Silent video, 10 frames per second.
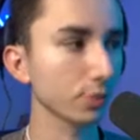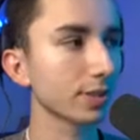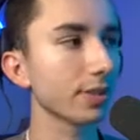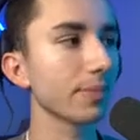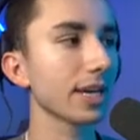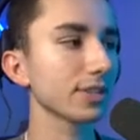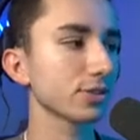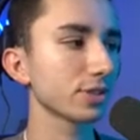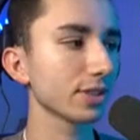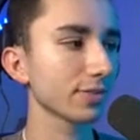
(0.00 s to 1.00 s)
With the Master
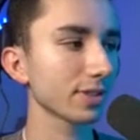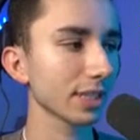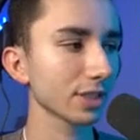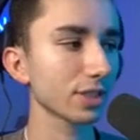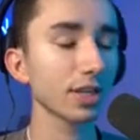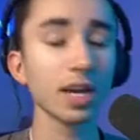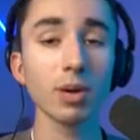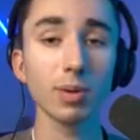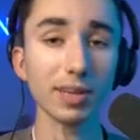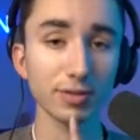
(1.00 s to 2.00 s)
Chief Collection,
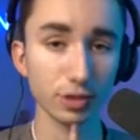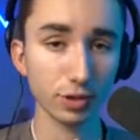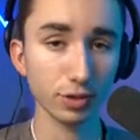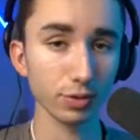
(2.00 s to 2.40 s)
we have 2,